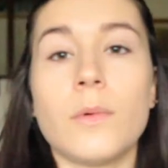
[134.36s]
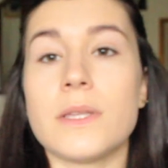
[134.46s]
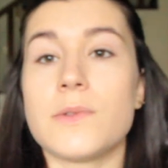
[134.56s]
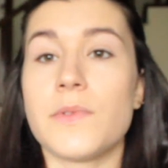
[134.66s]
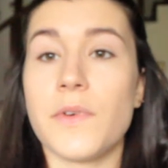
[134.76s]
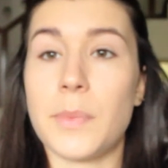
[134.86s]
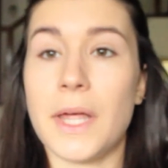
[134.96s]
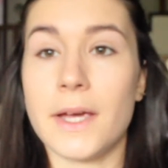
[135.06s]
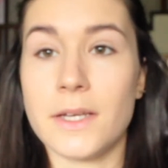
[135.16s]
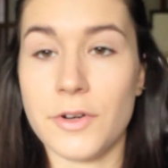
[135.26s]
Once we've
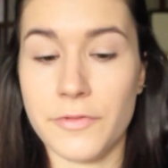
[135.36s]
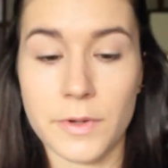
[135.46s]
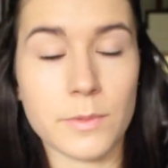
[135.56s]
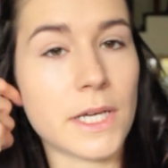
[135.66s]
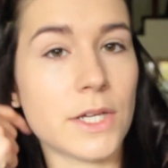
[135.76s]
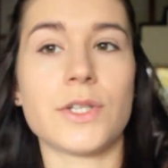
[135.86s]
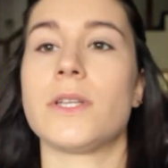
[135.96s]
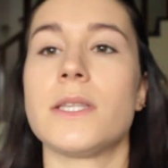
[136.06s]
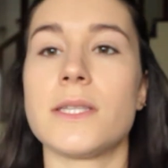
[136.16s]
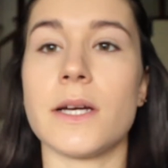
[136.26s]
applied our
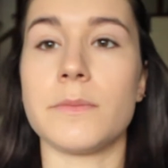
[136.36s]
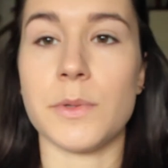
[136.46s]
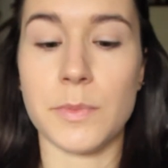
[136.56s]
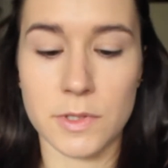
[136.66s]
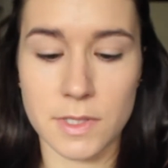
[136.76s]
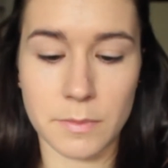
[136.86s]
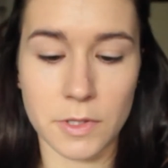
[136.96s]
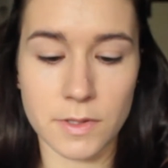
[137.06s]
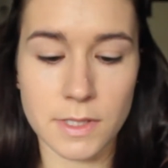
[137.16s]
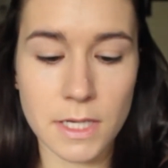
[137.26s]
foundation, it's time to put some
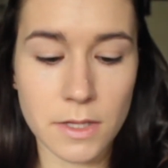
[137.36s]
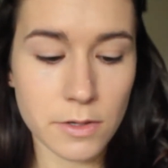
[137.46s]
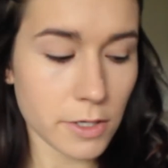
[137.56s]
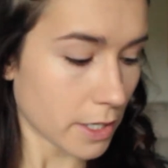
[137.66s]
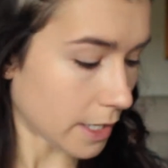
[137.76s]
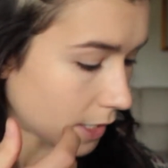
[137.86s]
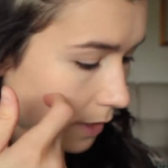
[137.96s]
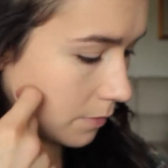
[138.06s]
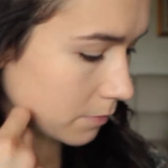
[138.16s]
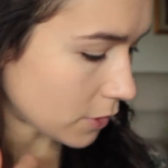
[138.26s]
concealer. I
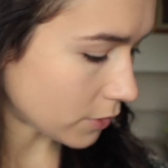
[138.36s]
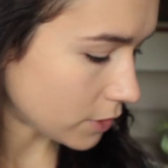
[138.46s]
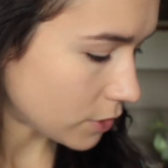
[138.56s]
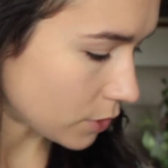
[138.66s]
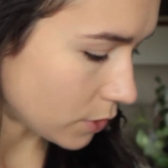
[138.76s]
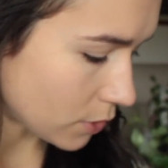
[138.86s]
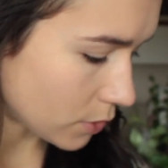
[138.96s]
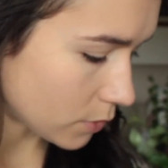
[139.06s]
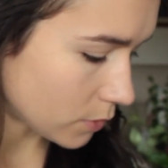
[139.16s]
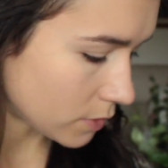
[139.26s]
am going to
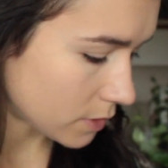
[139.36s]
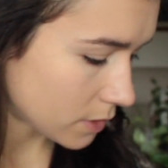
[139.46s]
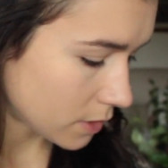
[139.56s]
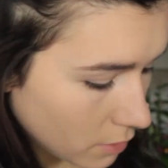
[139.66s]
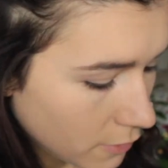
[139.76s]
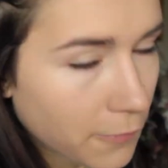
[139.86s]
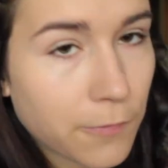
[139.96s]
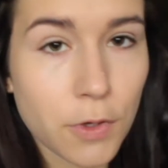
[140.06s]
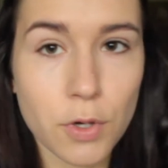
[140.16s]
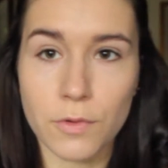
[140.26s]
use a
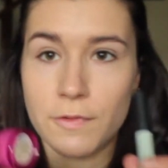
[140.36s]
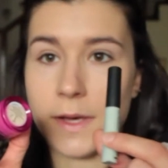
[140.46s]
few of